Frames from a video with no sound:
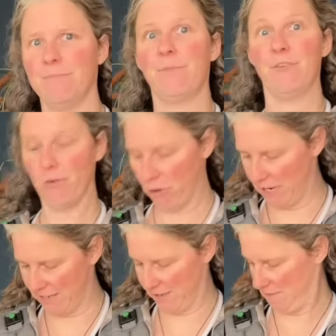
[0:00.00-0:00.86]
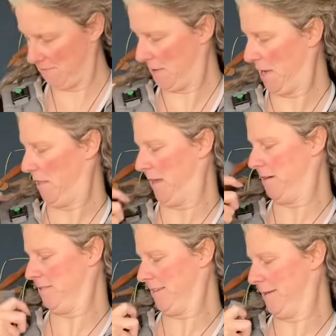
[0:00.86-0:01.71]
Before I do anything
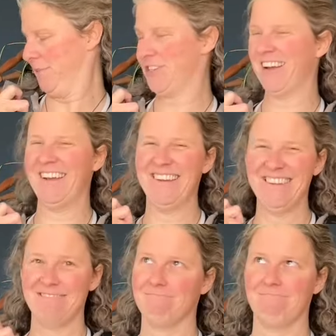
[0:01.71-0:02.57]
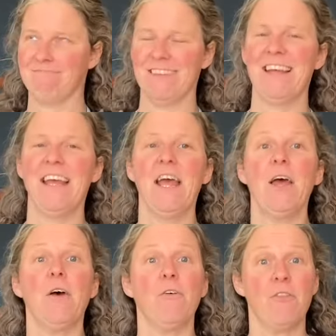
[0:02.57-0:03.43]
else, let me show you.
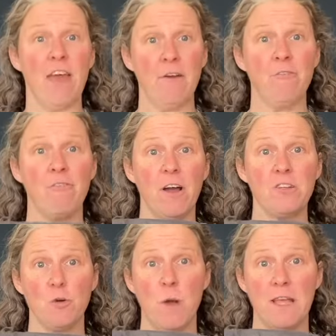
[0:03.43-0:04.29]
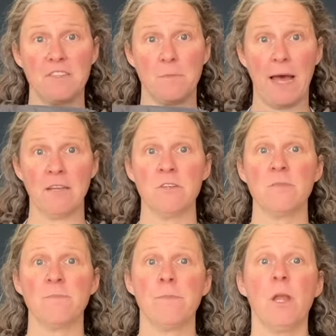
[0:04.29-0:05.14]
Then find your waistband.
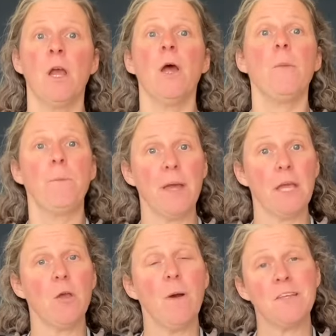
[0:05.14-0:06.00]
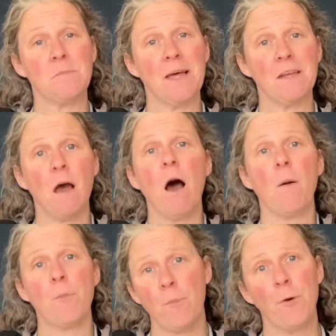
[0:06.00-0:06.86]
Pick your waistband
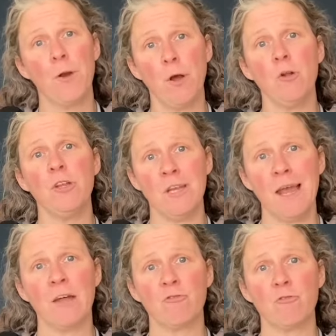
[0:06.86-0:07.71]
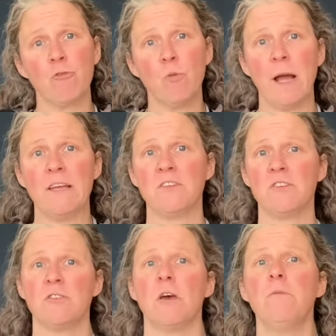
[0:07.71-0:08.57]
up, put it on your natural
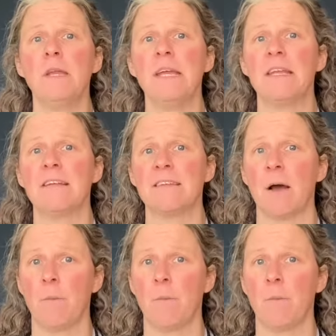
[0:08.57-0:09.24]
waist. You don't need it down